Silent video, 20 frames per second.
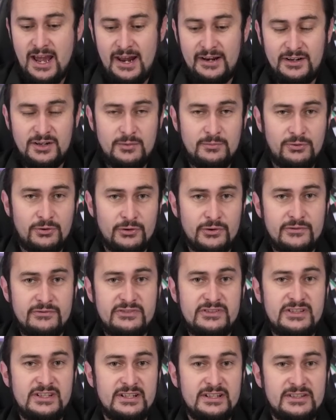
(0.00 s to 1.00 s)
and it
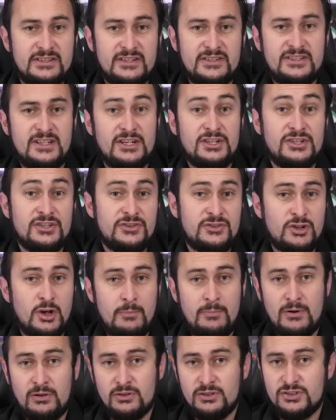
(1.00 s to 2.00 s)
improves things such as
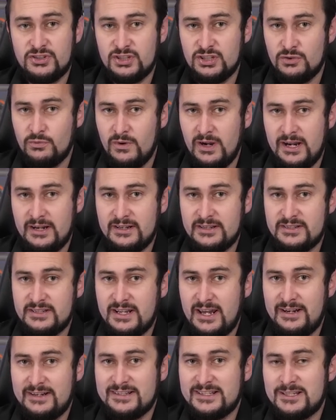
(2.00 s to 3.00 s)
topology awareness,
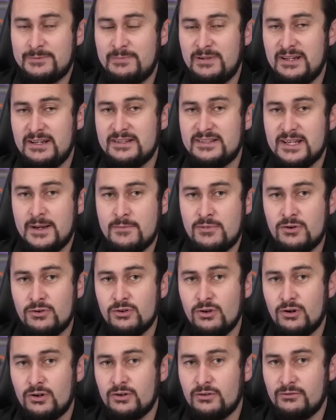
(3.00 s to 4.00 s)
and it speeds up
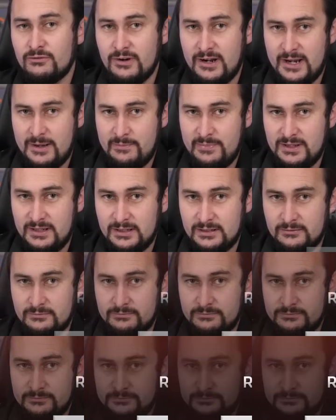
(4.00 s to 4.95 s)
clock ramping.